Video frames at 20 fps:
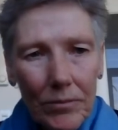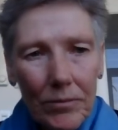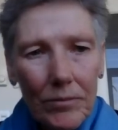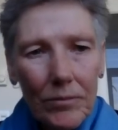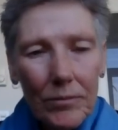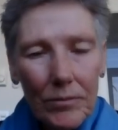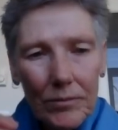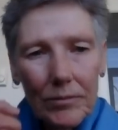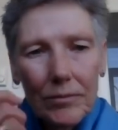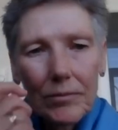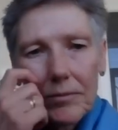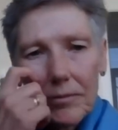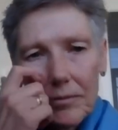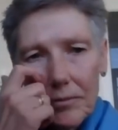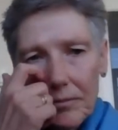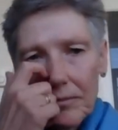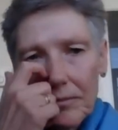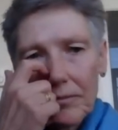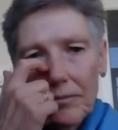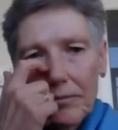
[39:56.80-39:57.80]

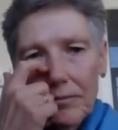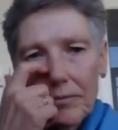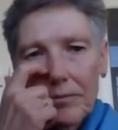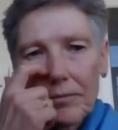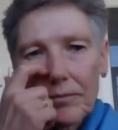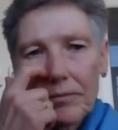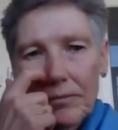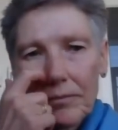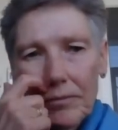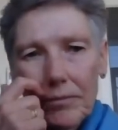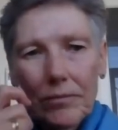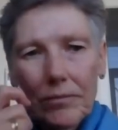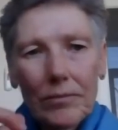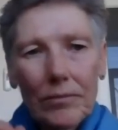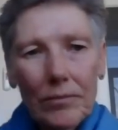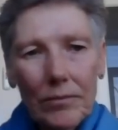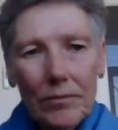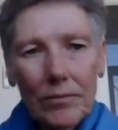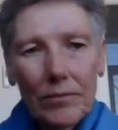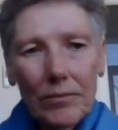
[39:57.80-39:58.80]

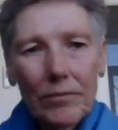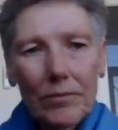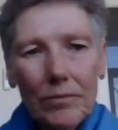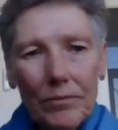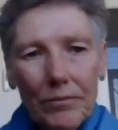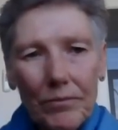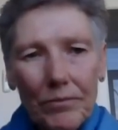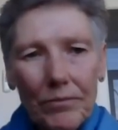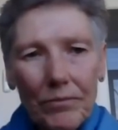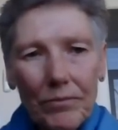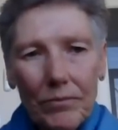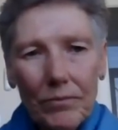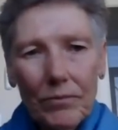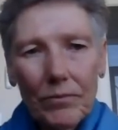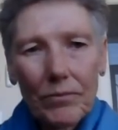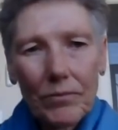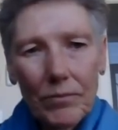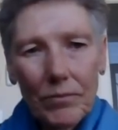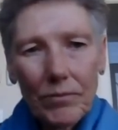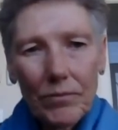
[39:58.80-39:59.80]

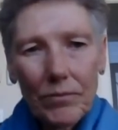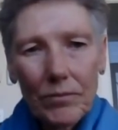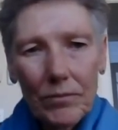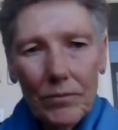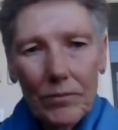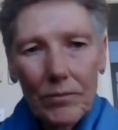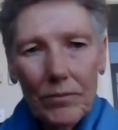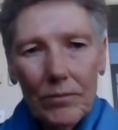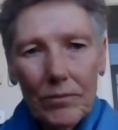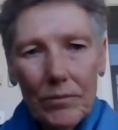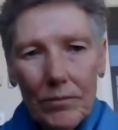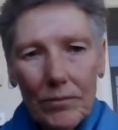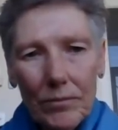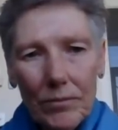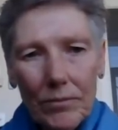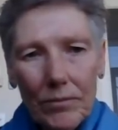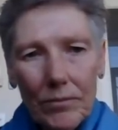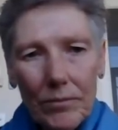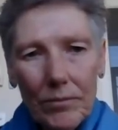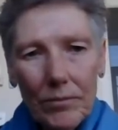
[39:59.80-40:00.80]

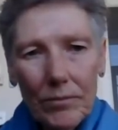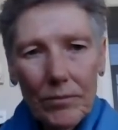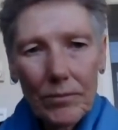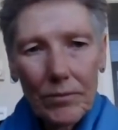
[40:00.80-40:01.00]
The person shown says nothing.